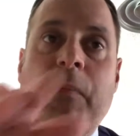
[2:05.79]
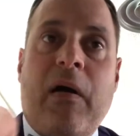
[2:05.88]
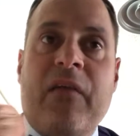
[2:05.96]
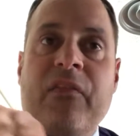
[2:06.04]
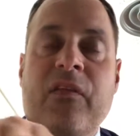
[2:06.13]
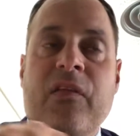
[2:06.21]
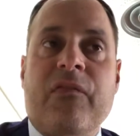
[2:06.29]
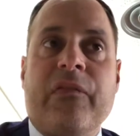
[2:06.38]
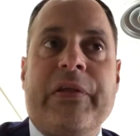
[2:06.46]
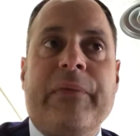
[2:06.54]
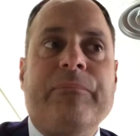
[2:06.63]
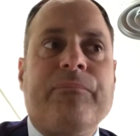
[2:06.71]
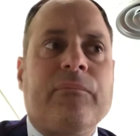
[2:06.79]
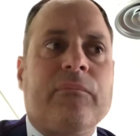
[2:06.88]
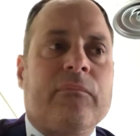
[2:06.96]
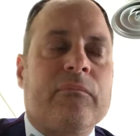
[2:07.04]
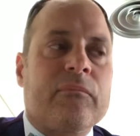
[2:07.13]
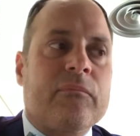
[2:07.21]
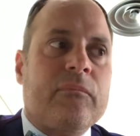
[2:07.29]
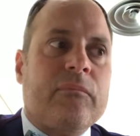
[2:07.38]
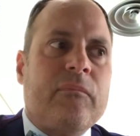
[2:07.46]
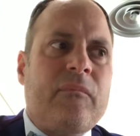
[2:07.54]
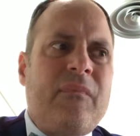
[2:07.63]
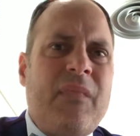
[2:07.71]
or positively.
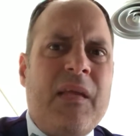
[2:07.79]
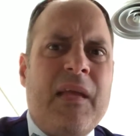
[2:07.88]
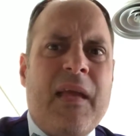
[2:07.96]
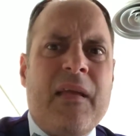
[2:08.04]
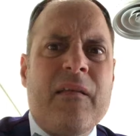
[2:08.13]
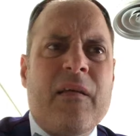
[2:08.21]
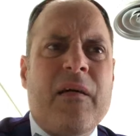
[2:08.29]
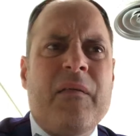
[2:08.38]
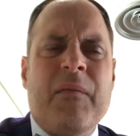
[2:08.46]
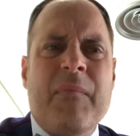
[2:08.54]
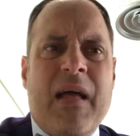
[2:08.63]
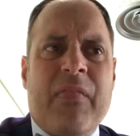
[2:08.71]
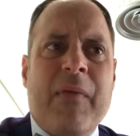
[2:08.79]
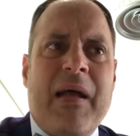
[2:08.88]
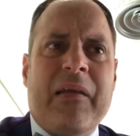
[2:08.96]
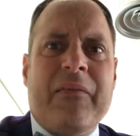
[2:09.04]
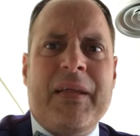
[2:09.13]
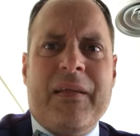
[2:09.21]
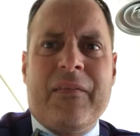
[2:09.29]
And mathematically,